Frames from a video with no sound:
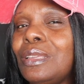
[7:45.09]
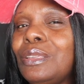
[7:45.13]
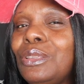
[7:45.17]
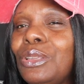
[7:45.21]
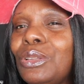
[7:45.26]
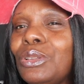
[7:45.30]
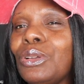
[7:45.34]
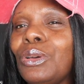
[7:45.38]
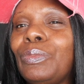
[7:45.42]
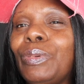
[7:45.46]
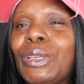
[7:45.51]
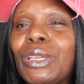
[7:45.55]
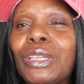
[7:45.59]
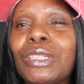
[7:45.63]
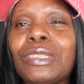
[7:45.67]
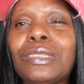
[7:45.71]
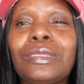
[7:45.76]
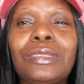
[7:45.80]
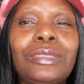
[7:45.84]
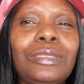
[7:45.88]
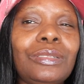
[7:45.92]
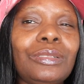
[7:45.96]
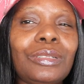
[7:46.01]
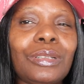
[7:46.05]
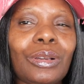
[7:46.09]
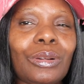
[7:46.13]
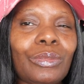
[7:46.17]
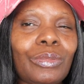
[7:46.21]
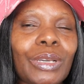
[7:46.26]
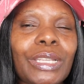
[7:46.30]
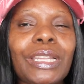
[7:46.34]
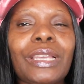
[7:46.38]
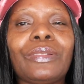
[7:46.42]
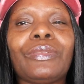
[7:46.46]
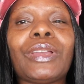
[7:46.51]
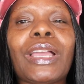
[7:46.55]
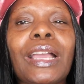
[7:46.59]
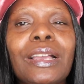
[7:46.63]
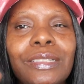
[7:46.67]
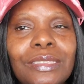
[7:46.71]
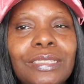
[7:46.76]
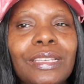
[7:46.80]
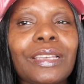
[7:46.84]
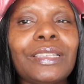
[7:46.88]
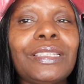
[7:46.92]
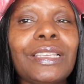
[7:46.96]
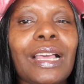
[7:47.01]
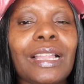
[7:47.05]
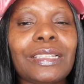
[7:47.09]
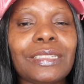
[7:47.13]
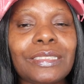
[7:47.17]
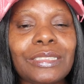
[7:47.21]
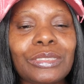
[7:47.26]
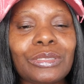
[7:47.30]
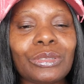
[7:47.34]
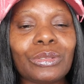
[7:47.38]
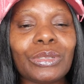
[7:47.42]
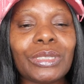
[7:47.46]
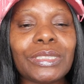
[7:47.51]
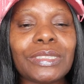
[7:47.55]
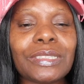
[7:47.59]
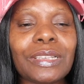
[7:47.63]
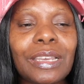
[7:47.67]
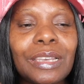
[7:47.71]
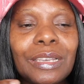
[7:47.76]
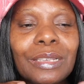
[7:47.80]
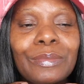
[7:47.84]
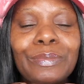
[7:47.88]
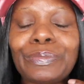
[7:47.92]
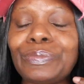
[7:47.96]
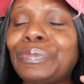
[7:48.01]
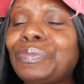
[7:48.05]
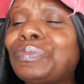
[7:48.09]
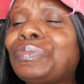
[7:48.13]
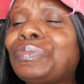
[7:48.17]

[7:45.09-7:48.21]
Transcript: you know, because, you know, whatever. I'll tell y'all in story time.